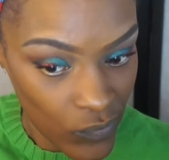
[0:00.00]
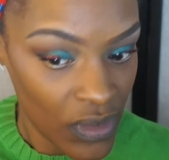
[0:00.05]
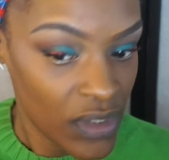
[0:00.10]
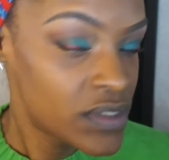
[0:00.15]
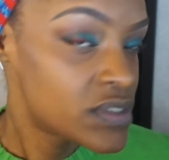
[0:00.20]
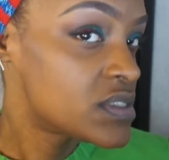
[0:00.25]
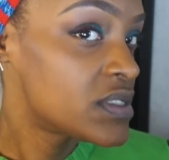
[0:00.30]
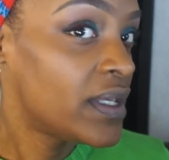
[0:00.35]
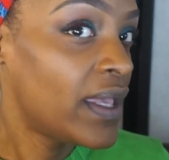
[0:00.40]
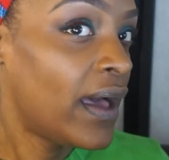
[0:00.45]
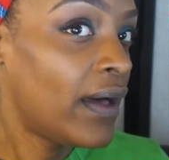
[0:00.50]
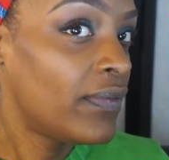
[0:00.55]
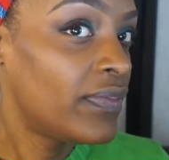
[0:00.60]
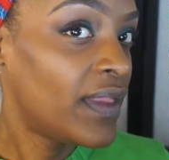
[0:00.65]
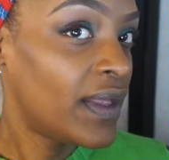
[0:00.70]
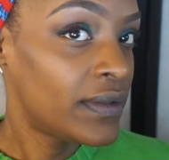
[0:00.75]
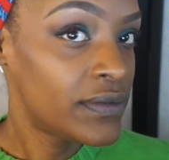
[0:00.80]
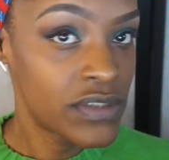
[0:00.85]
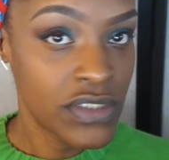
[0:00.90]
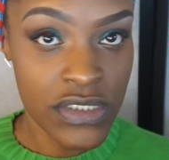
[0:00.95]
And see how
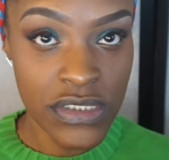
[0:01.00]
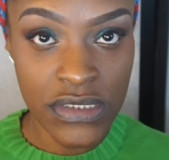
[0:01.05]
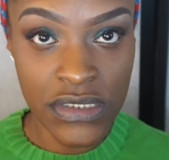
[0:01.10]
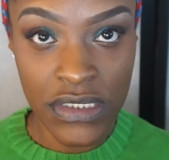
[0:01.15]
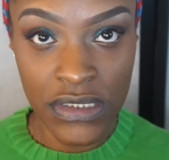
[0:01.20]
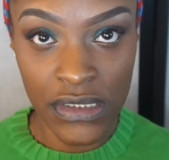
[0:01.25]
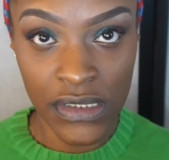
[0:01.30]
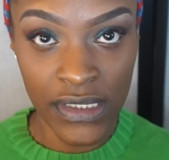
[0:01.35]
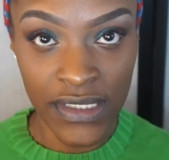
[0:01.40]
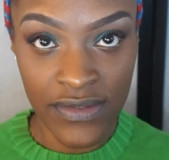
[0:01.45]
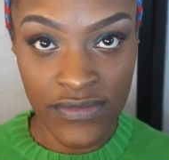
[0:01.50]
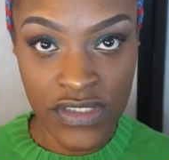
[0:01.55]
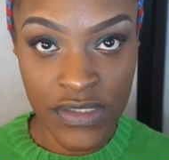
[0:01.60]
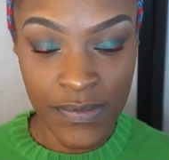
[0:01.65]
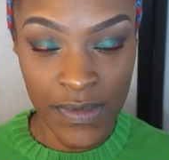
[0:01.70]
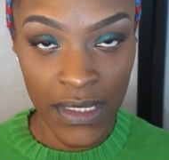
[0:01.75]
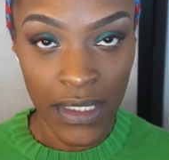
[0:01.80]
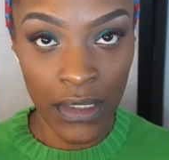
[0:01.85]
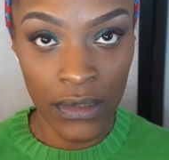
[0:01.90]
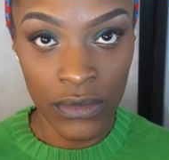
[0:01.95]
that just gives
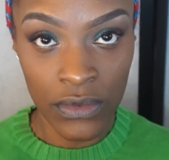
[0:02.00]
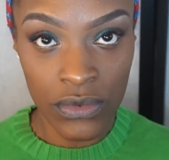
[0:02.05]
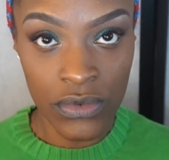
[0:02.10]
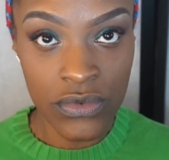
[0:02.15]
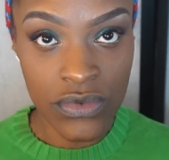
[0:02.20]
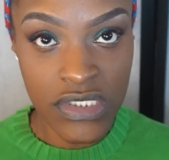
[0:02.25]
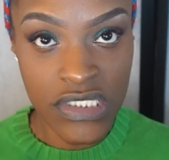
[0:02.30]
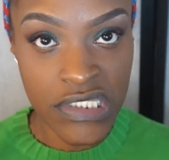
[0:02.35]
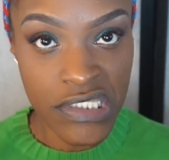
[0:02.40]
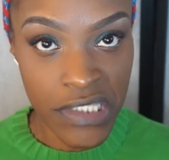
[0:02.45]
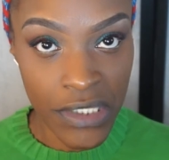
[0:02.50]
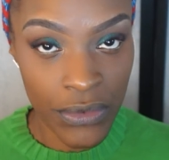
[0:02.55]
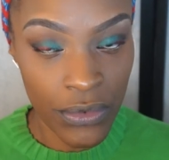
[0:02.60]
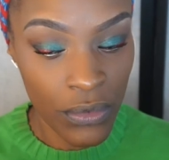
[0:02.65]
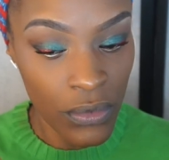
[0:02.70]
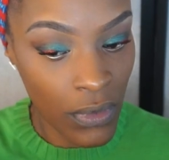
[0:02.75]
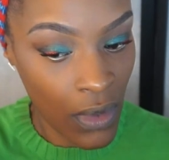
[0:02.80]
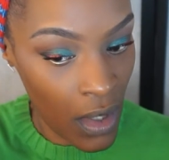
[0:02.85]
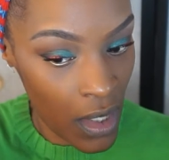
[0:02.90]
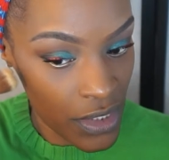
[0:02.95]
me a little subtle
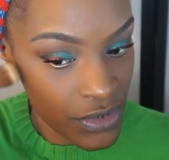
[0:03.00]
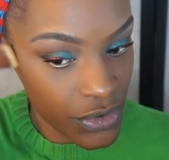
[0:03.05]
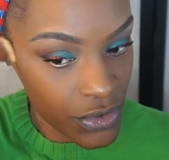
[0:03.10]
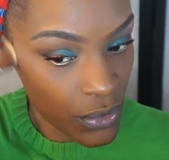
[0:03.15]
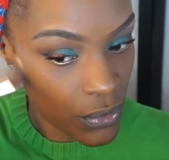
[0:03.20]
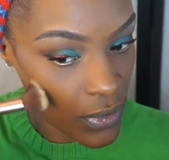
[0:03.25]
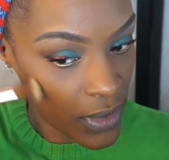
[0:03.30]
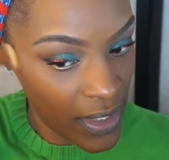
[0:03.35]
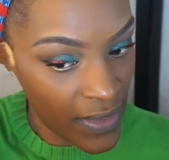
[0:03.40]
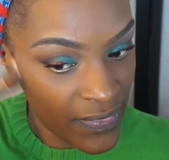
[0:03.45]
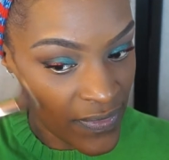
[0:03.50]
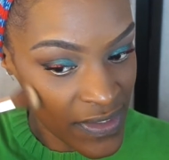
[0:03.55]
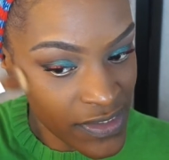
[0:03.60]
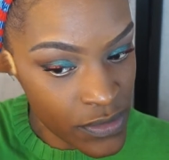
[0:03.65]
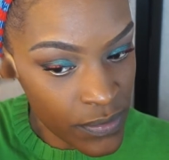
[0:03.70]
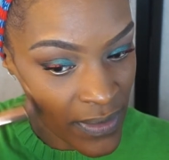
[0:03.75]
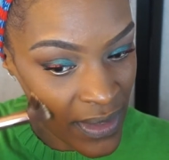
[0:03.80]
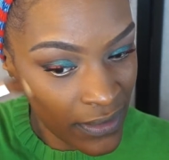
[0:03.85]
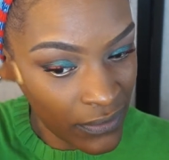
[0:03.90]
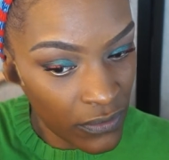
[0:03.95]
contour. And that's
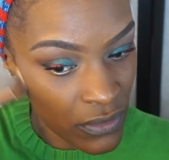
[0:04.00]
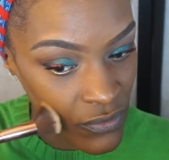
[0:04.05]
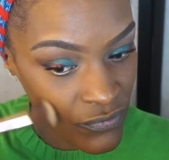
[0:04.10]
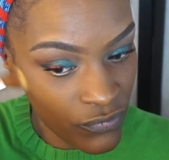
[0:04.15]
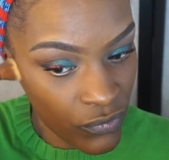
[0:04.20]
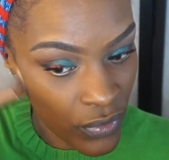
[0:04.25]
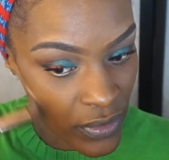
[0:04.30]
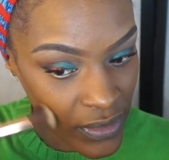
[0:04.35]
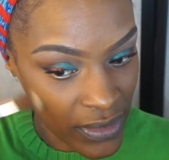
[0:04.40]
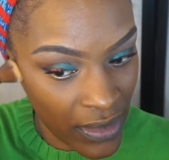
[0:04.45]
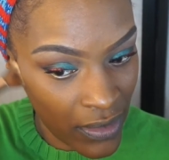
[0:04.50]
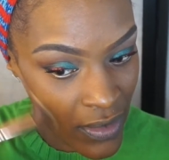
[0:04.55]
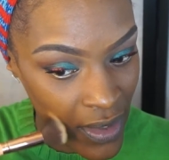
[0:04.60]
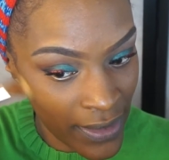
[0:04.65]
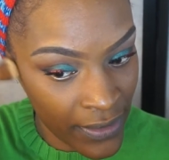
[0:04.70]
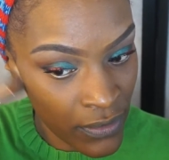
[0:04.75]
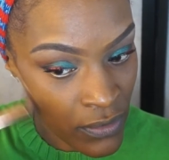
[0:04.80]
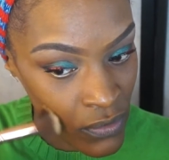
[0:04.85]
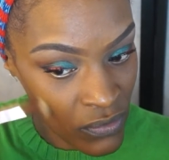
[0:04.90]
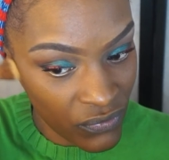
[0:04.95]
what I look for now.
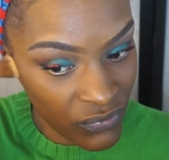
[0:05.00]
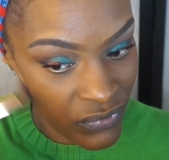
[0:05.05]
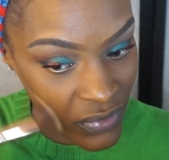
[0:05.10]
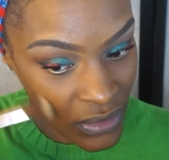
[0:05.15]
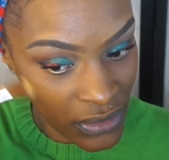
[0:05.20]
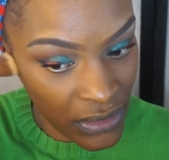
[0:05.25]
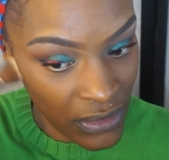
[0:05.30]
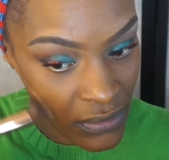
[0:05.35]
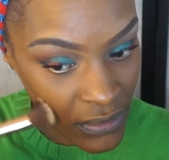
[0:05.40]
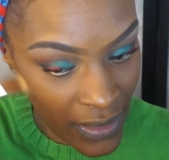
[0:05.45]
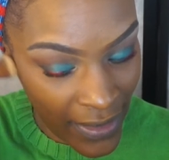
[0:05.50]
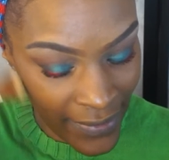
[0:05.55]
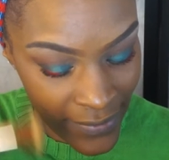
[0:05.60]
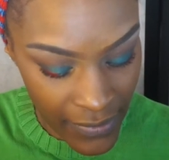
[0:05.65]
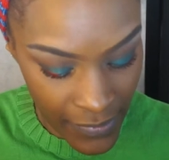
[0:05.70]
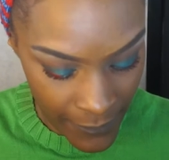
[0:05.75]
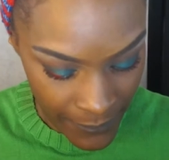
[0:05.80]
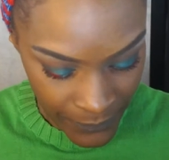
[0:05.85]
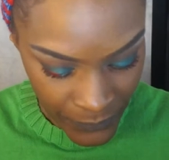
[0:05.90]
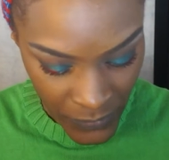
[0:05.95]
I don't really
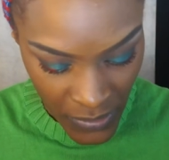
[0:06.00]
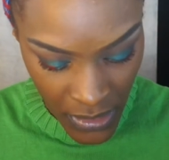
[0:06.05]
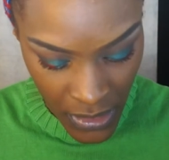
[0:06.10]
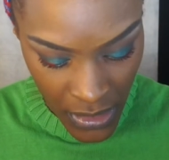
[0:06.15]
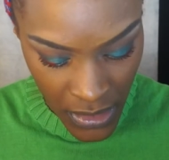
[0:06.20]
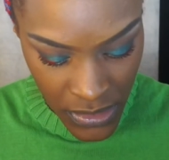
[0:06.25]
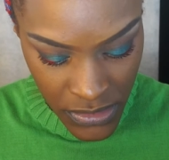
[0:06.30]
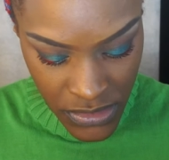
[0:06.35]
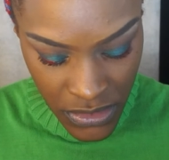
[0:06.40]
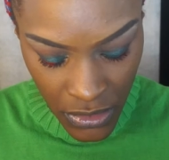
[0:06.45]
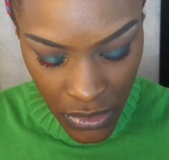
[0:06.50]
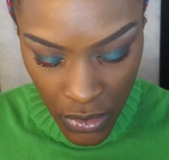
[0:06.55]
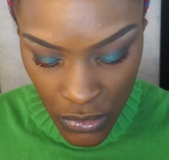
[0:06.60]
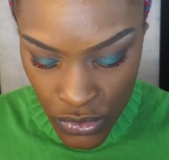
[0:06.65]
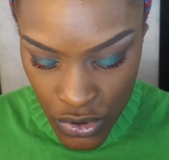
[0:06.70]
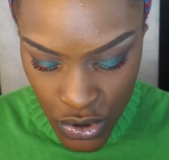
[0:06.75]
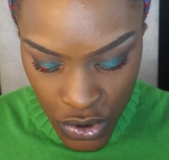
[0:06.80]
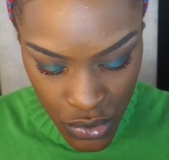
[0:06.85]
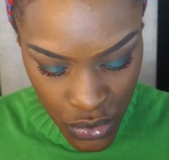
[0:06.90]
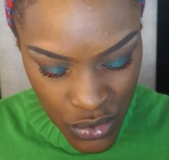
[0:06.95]
like to go
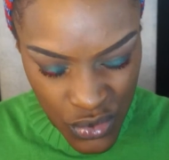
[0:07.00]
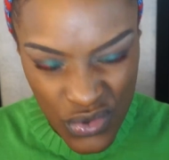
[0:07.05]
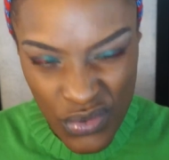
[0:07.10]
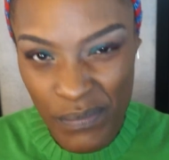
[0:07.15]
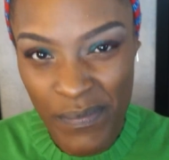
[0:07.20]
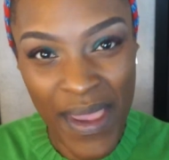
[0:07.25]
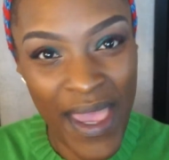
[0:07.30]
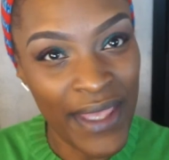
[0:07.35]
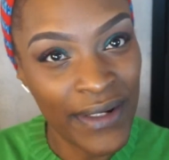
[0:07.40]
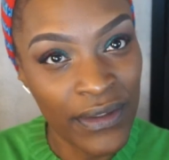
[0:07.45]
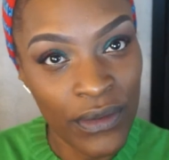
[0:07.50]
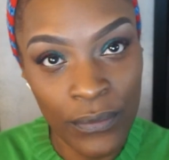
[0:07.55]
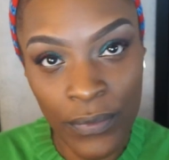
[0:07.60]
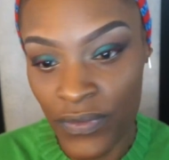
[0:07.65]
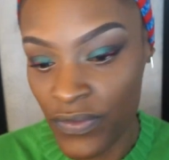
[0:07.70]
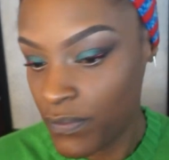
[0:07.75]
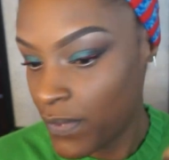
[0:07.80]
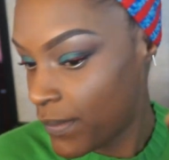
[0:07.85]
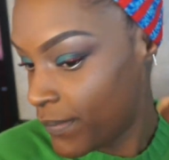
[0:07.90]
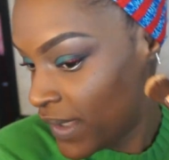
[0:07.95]
too dramatic
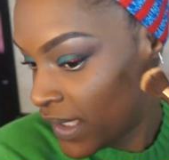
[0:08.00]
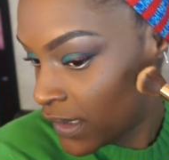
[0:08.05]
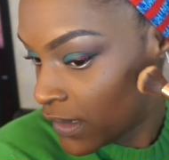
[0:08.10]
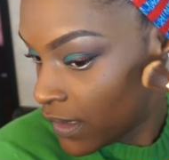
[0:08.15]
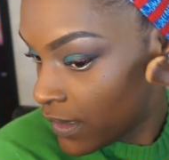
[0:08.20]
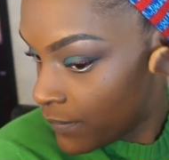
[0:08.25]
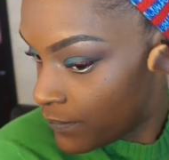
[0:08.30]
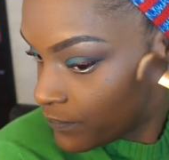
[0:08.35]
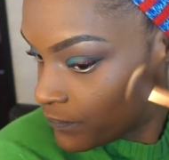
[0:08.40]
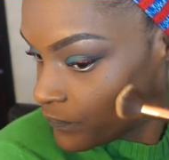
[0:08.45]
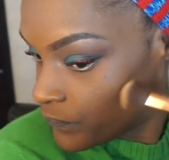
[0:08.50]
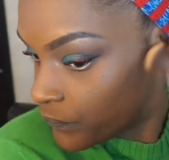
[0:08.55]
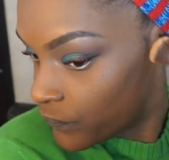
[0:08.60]
with my makeup.